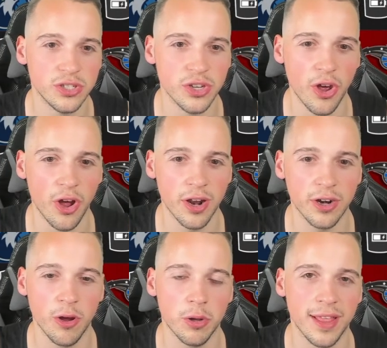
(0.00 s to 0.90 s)
So I
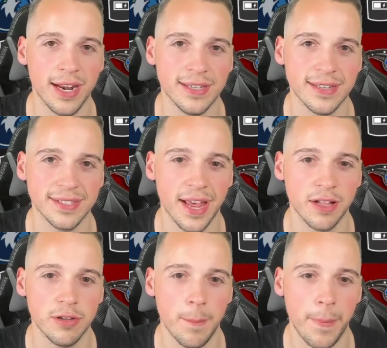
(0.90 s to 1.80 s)
don't know what that is
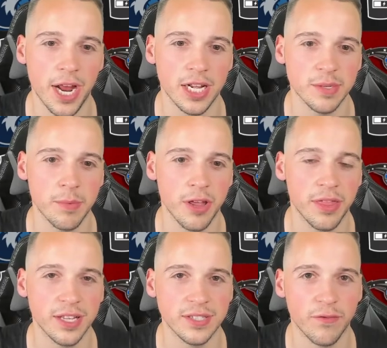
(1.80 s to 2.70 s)
exactly in pounds, but I
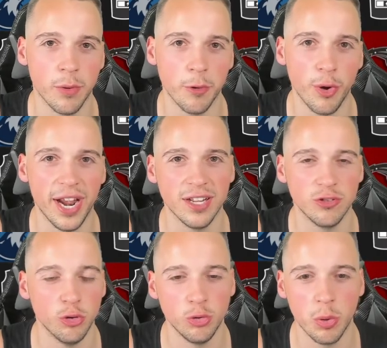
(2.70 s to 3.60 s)
think it's from
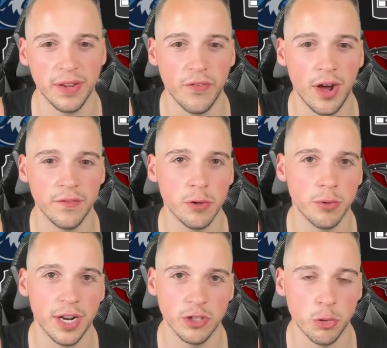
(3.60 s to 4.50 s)
around 225 to
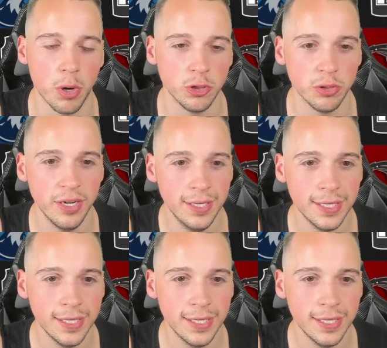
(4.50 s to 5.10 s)
around 200.